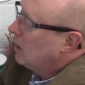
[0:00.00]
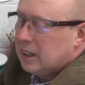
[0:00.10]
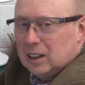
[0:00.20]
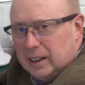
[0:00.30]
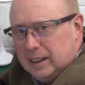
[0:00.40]
I
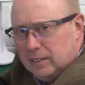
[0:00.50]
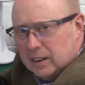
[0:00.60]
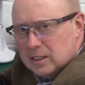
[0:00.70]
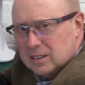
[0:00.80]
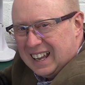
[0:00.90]
clean
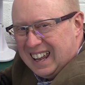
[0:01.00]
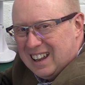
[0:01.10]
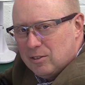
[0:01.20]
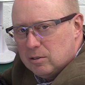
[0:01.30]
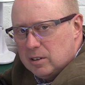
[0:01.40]
this
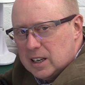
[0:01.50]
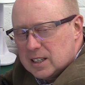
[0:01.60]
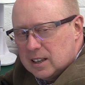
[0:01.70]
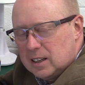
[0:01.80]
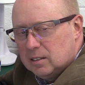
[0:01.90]
every
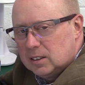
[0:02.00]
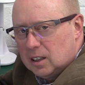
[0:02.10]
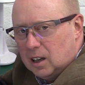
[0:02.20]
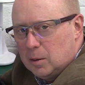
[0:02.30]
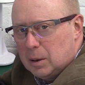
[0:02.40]
single
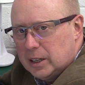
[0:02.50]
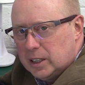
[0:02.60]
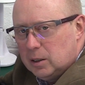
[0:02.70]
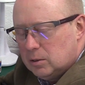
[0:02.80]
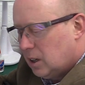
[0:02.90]
time I
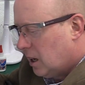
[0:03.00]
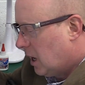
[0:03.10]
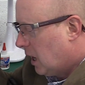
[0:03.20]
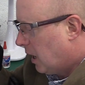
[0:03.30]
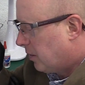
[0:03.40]
use it.
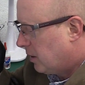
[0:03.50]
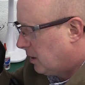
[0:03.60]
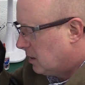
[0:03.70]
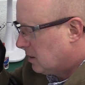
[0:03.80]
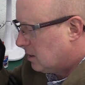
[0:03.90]
I
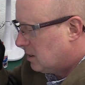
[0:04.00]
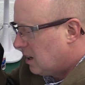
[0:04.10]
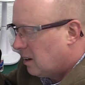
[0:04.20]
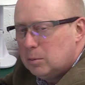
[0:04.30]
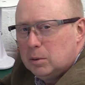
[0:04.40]
think it's a
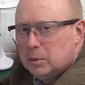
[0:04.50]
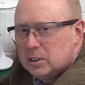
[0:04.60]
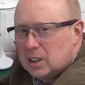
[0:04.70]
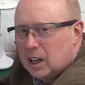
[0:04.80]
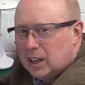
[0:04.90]
terrible
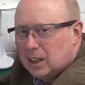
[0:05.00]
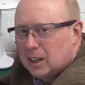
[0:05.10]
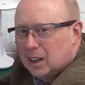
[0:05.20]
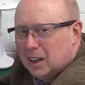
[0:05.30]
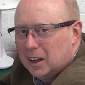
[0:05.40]

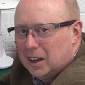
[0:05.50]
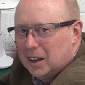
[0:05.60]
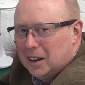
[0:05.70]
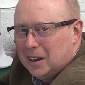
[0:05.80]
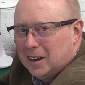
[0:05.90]
mistake
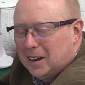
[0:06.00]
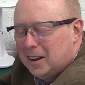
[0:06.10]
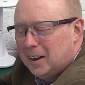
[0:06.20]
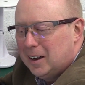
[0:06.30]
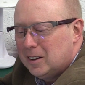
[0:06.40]

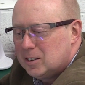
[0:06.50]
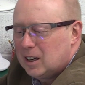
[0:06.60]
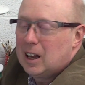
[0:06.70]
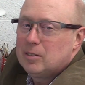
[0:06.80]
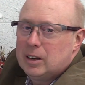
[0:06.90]

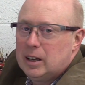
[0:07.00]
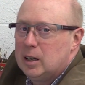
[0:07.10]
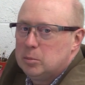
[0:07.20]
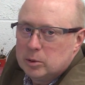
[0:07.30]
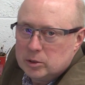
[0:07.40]
to have
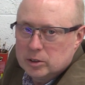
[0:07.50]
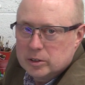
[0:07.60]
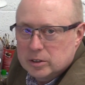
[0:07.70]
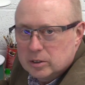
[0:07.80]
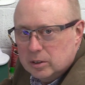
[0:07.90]

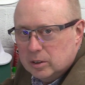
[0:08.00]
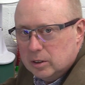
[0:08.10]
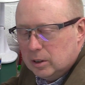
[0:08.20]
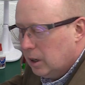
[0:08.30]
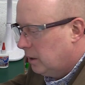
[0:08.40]
airbrushes
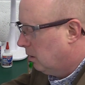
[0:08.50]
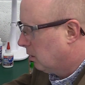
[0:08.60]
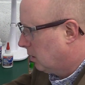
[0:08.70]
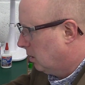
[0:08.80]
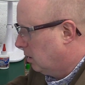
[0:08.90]
and
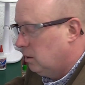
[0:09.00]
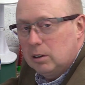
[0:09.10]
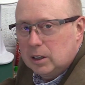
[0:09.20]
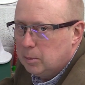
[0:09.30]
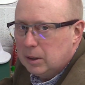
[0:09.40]

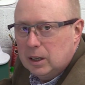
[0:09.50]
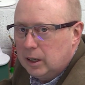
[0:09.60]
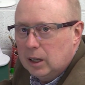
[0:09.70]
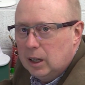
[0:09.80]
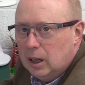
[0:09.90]
not keep it clean.